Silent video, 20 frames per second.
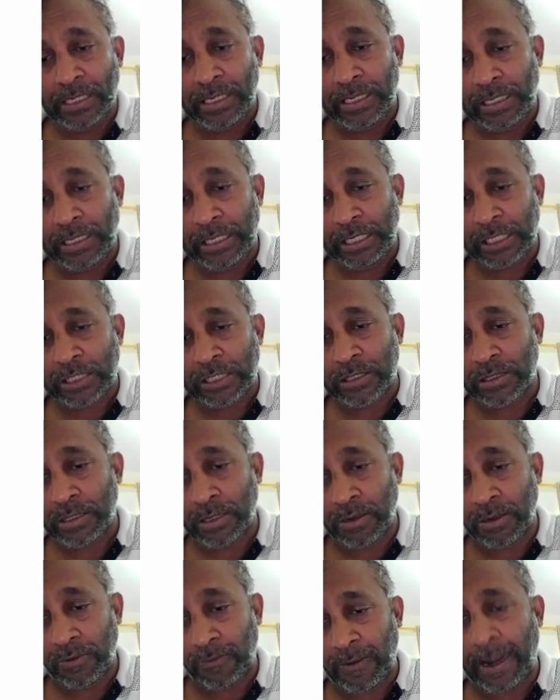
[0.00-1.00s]
is
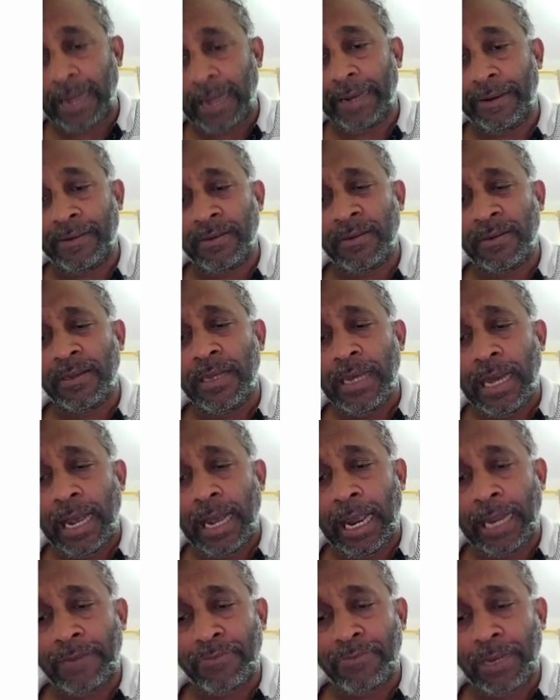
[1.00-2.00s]
1
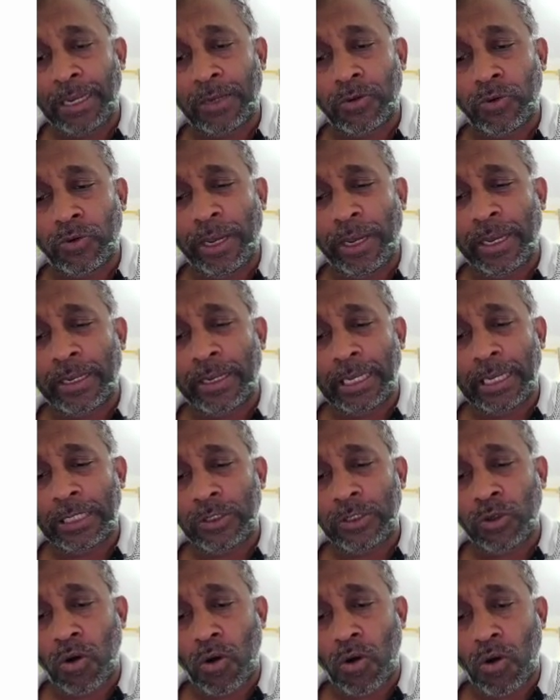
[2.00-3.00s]
and my quick
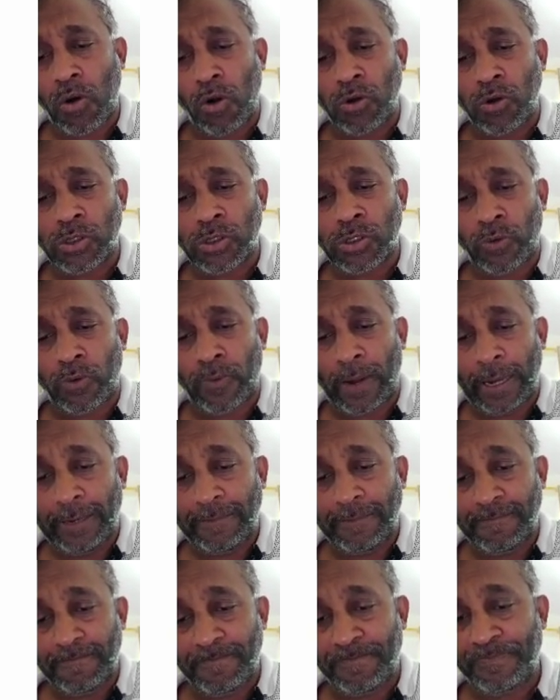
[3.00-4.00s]
ratio also 1,
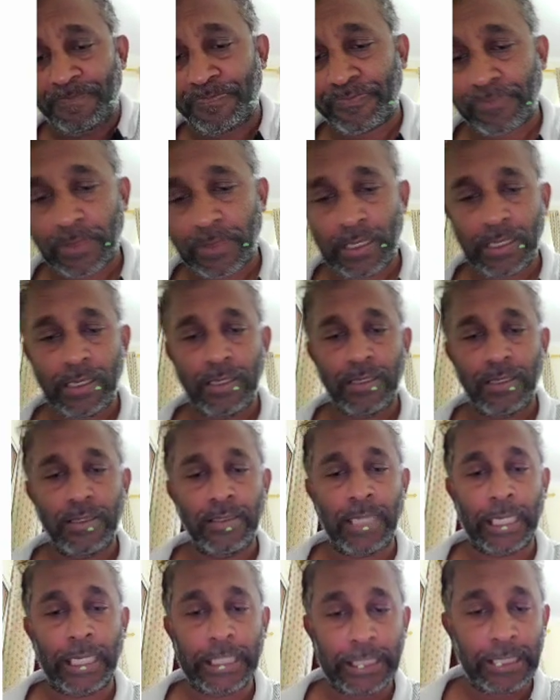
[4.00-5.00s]

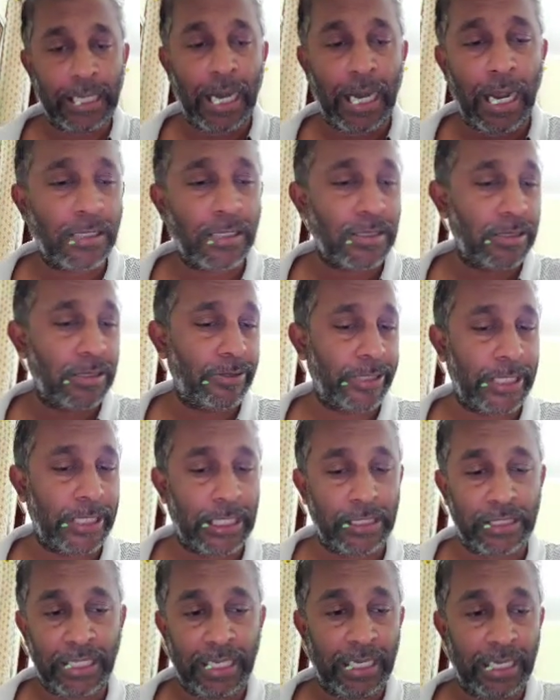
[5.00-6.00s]
that is the answer what they
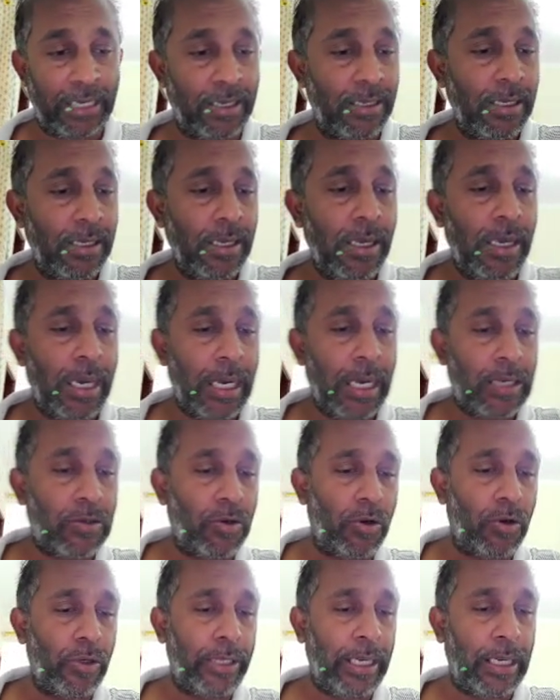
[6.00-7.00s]
are saying.
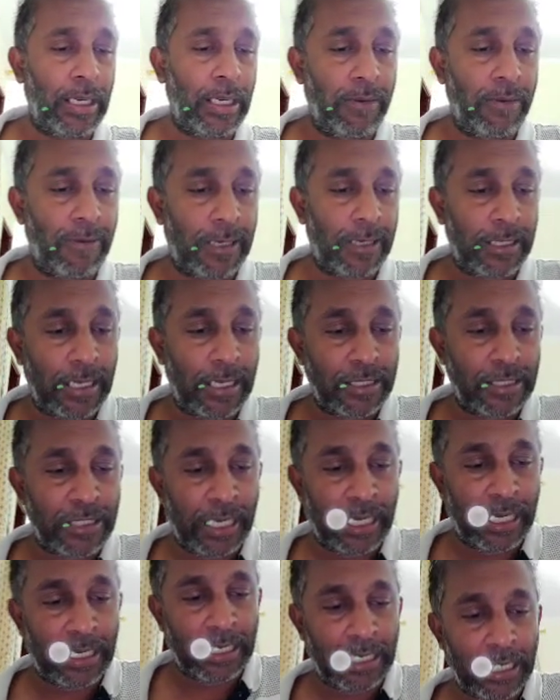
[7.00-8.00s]
Accordingly, what they are
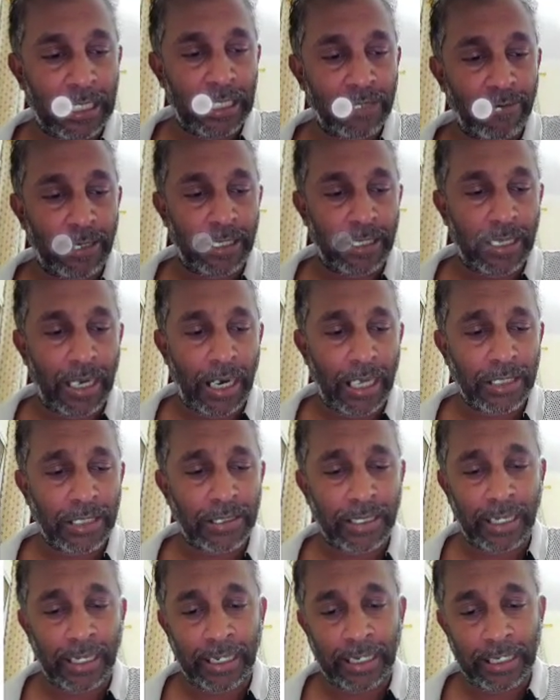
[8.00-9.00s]
saying is, what they are
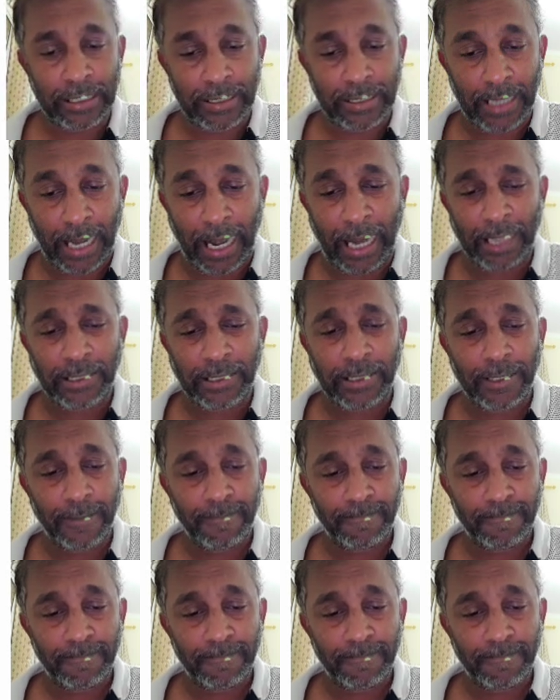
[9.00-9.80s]
asking is that,